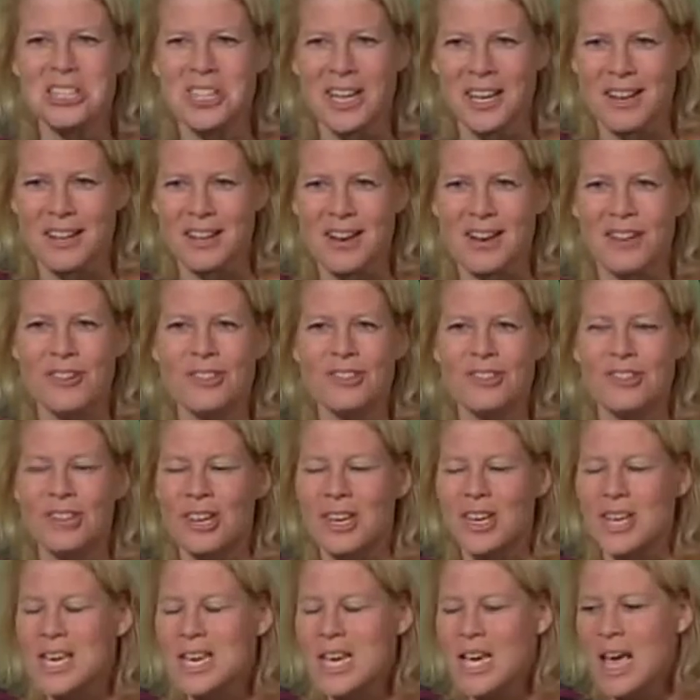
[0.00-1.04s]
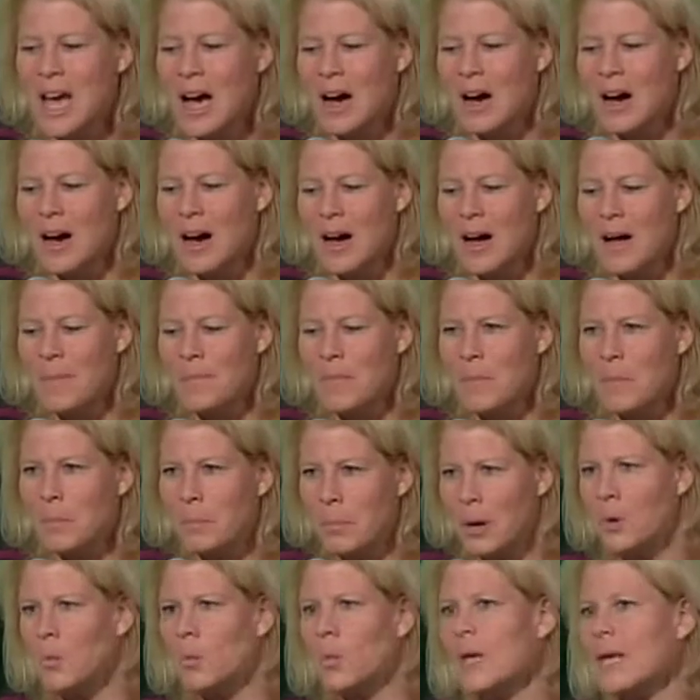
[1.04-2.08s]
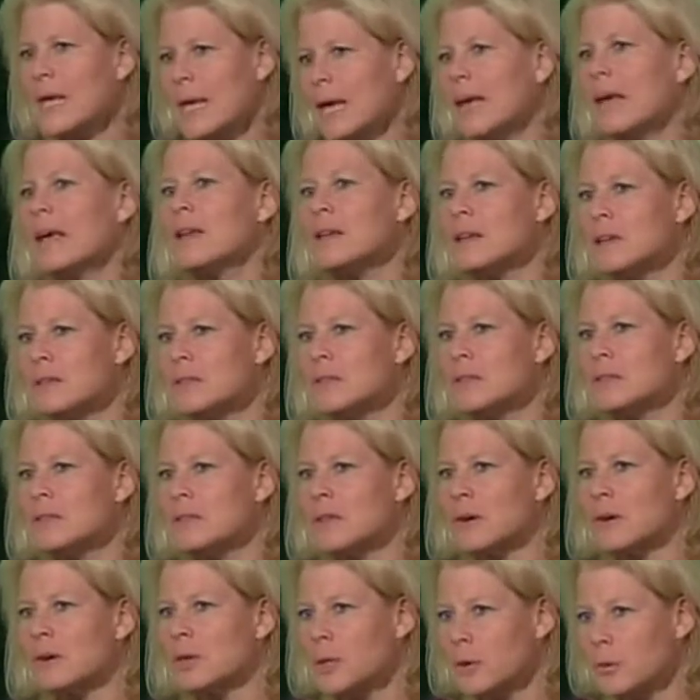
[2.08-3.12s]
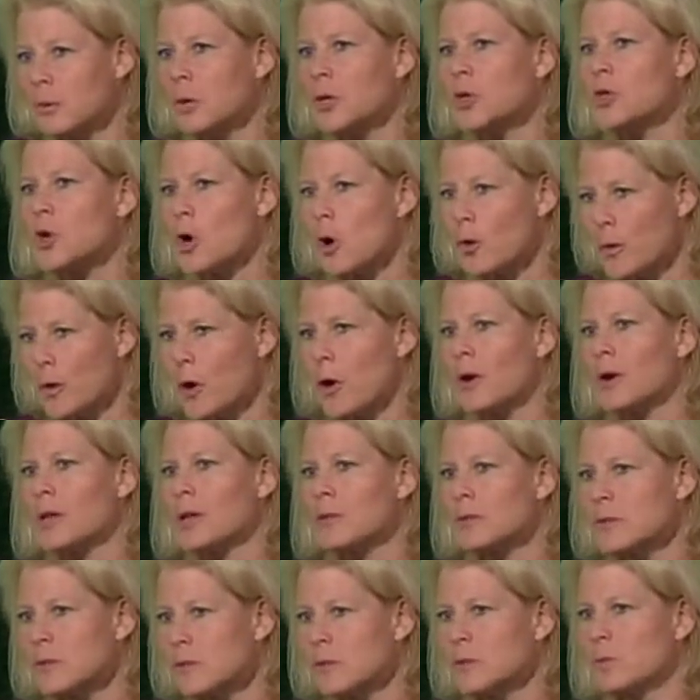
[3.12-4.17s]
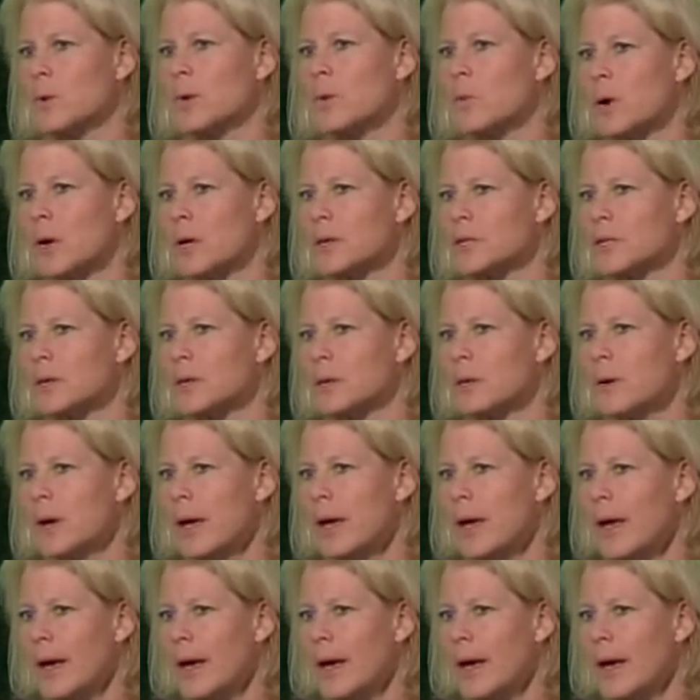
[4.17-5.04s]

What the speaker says: technology. But we can't necessarily reach all the audiences we want to.